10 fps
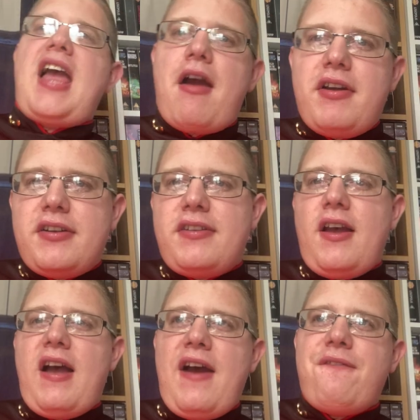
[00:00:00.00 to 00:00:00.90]

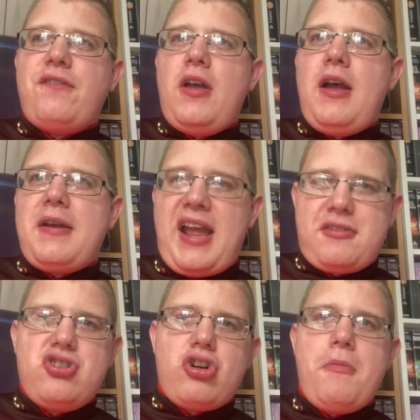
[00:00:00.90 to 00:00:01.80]
character after
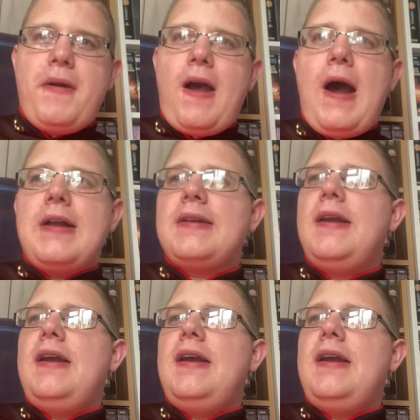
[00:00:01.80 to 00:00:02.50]
Captain Jean-Luc Picard.